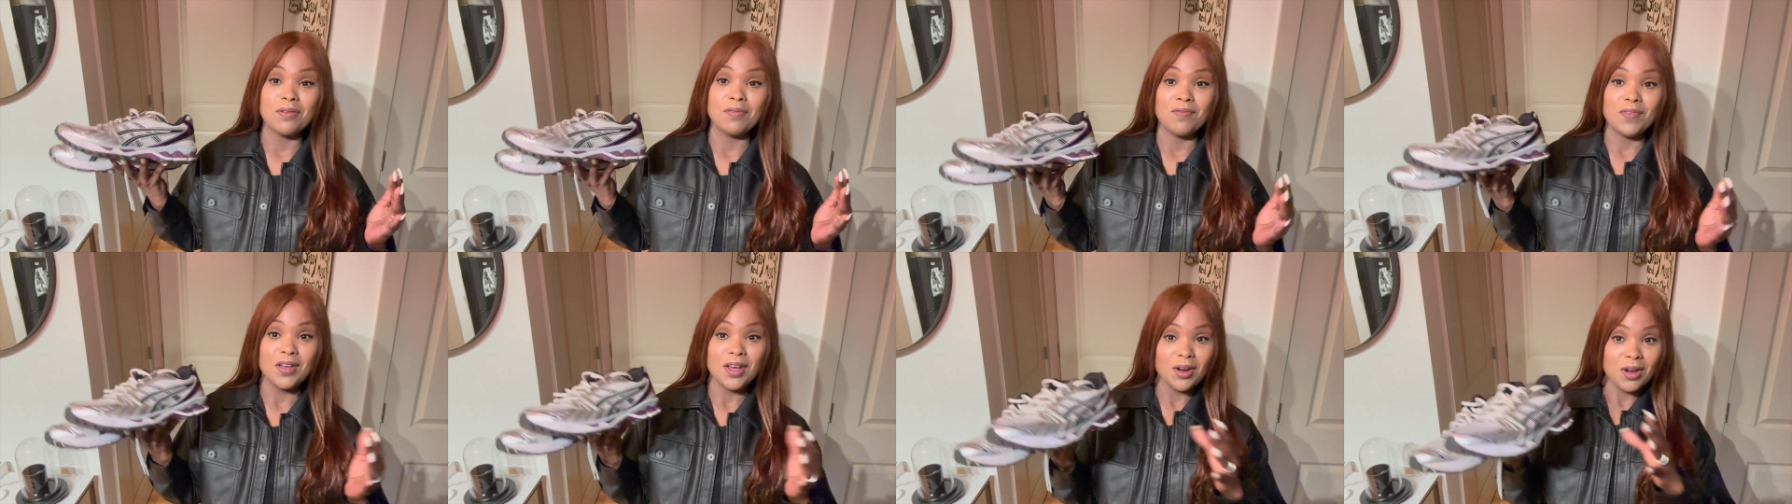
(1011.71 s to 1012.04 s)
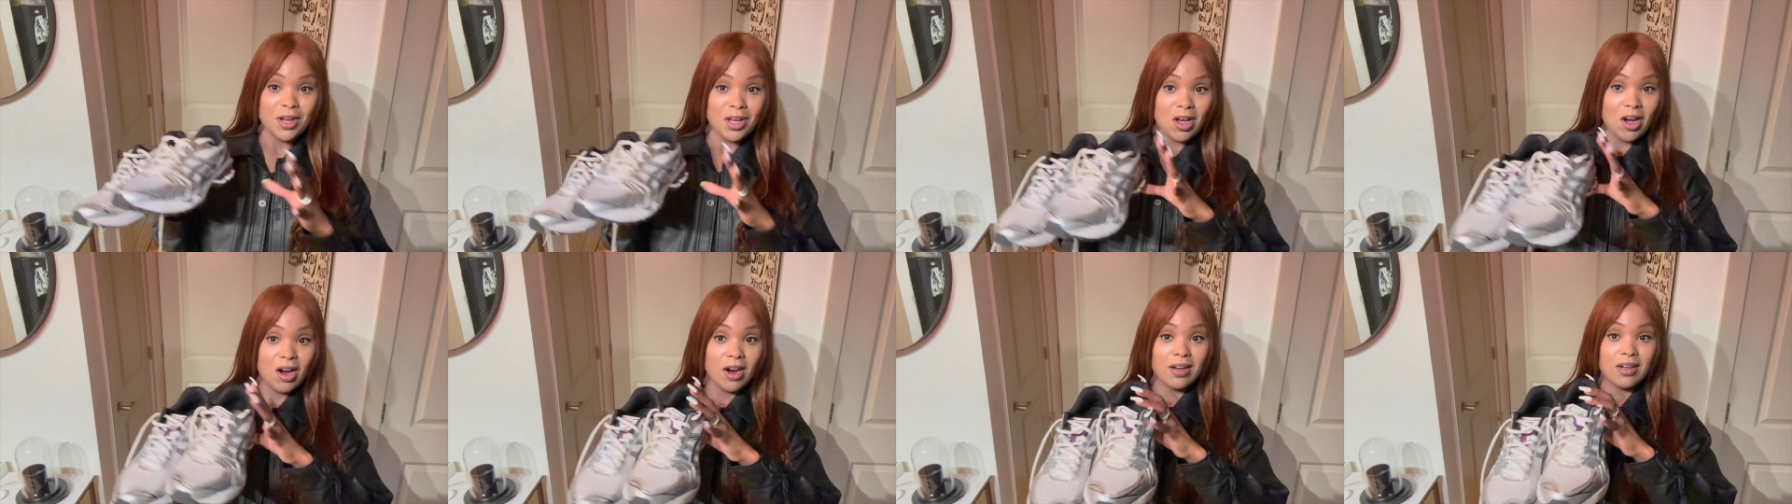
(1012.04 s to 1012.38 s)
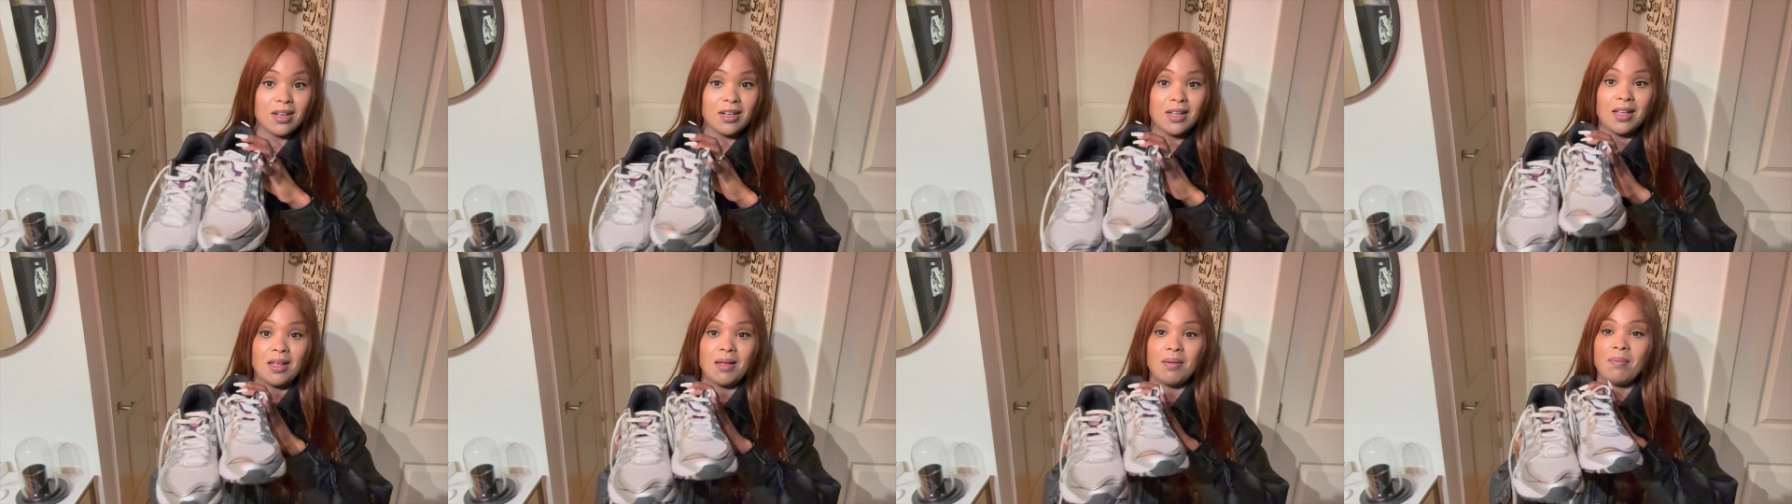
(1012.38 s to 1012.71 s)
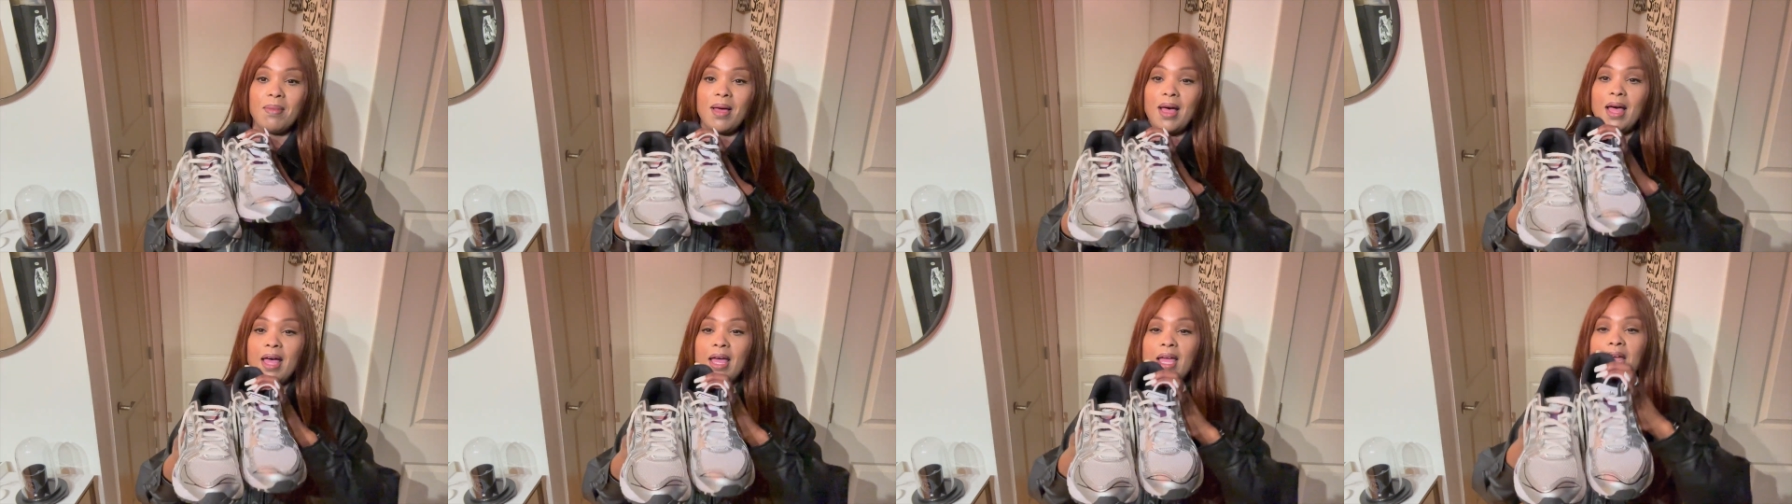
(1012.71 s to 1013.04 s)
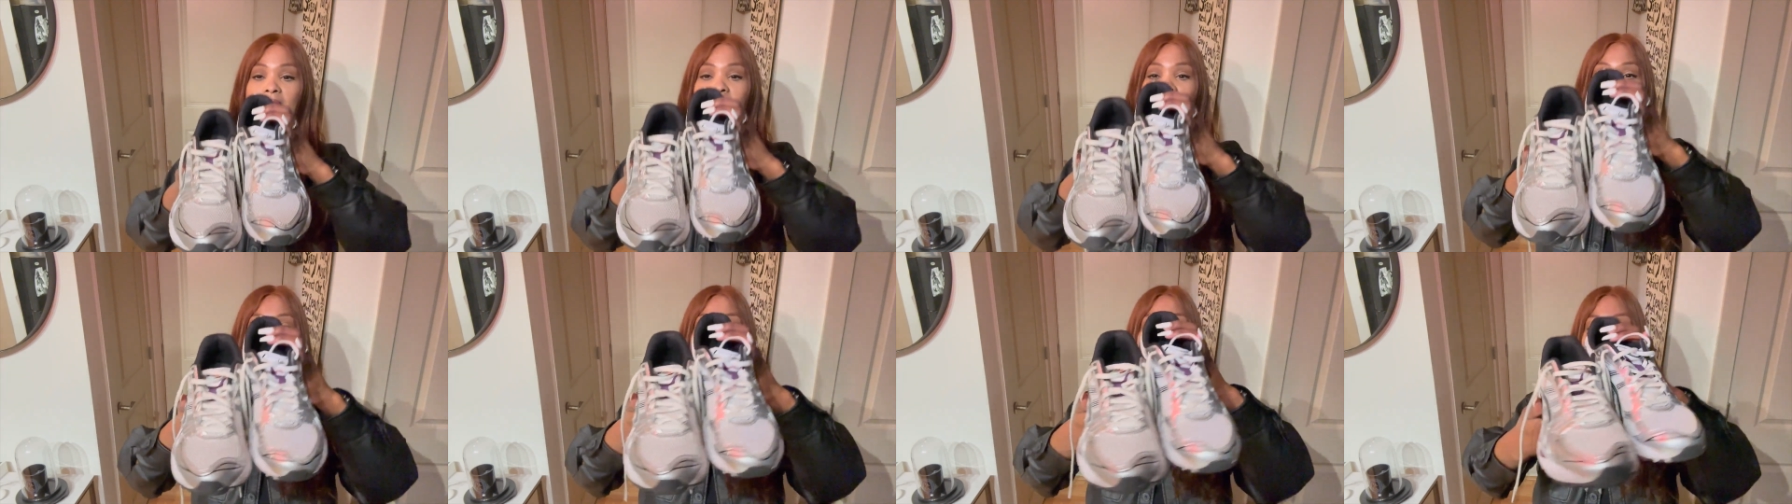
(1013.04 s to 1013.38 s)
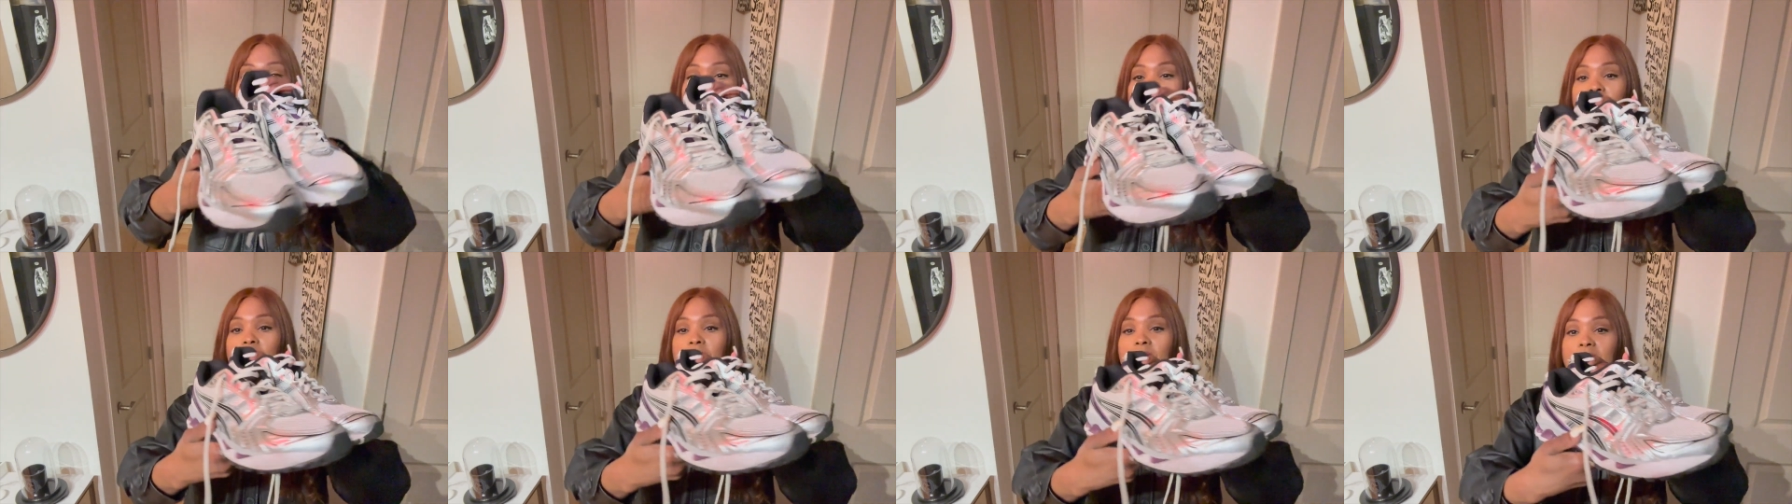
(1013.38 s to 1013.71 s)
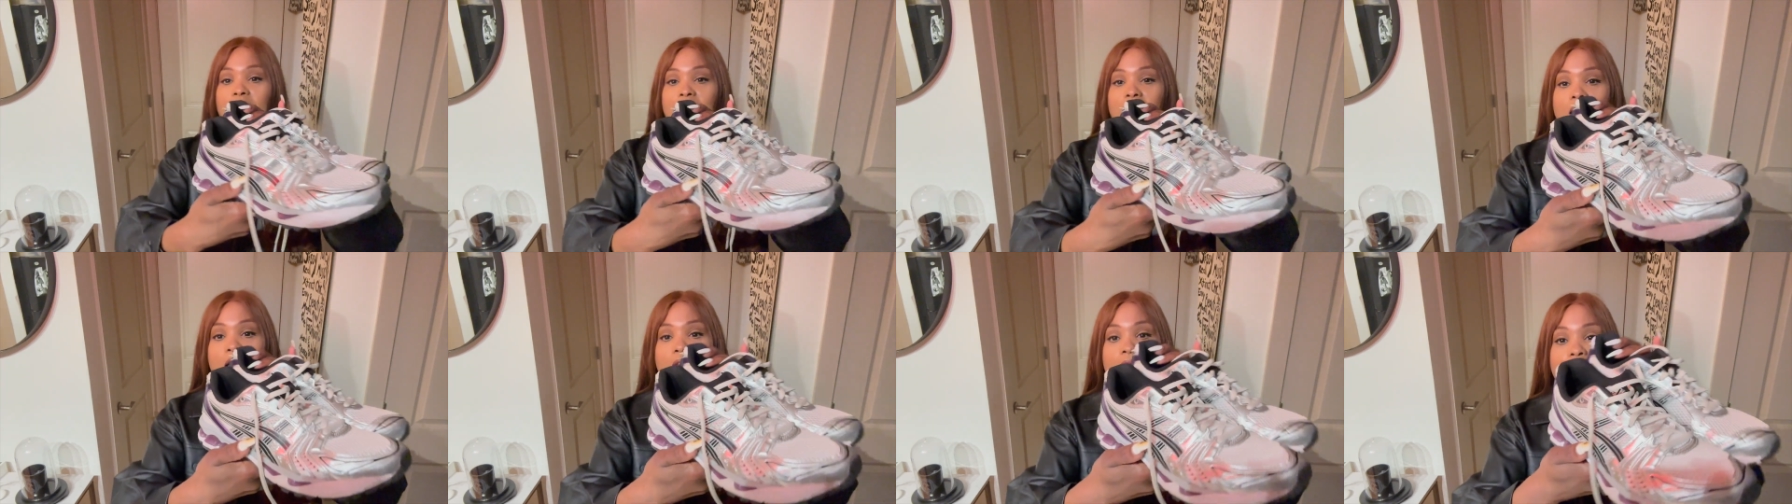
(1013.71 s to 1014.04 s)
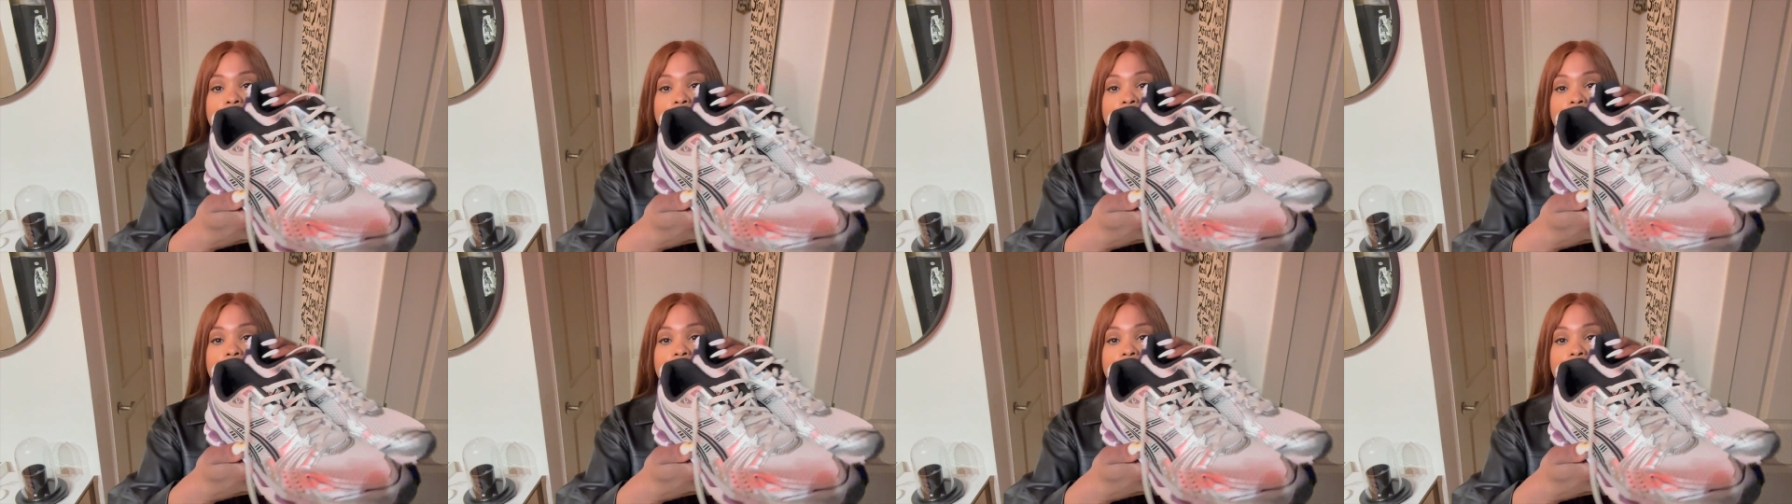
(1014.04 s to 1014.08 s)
very hard to come by. And I know they kind